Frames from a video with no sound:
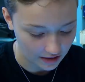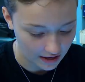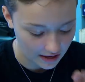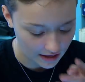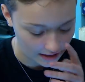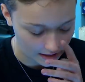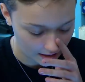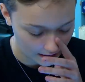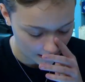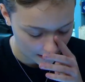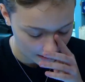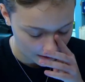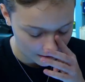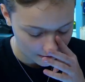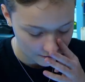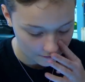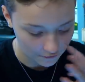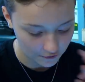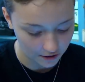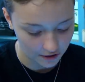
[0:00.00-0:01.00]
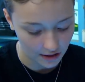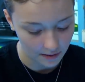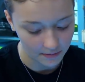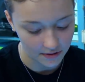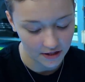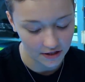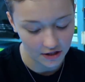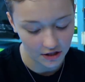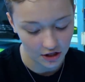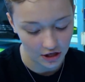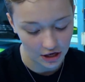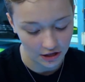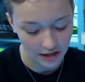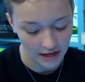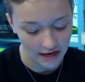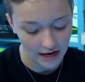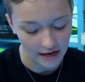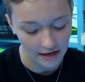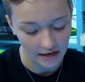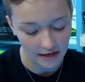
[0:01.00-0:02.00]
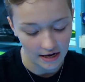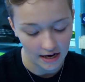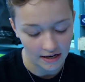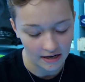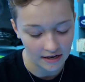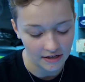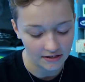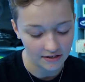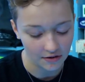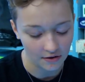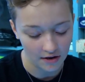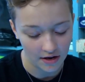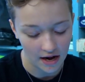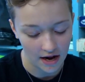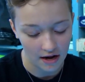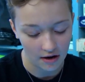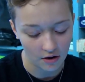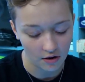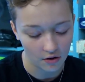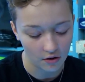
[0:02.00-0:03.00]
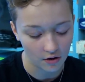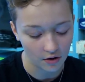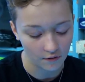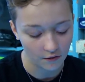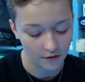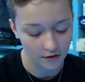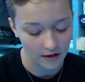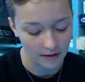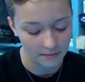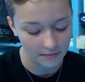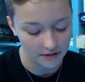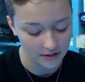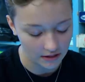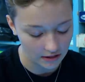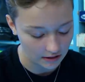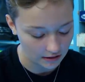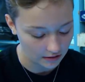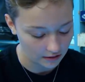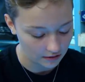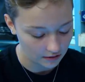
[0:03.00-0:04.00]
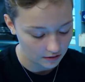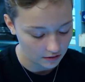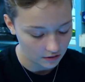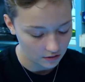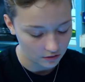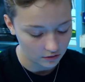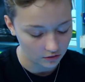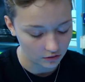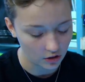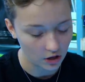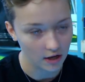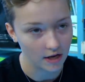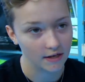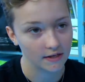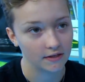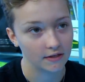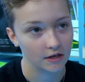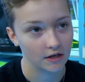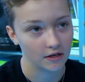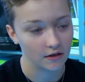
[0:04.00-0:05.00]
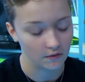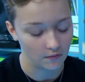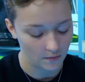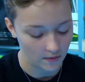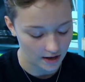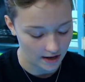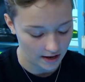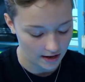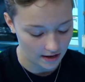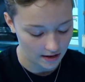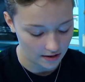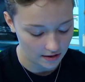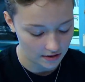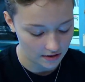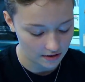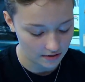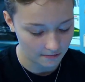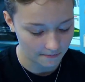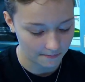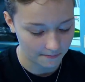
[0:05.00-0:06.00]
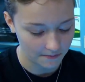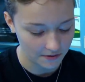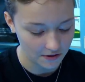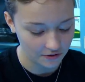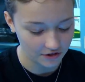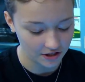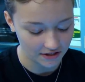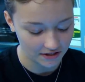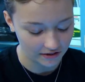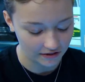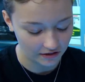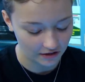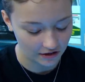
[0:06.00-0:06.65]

like for them to turn like at a ninety degree angle or for them to look a certain way. You just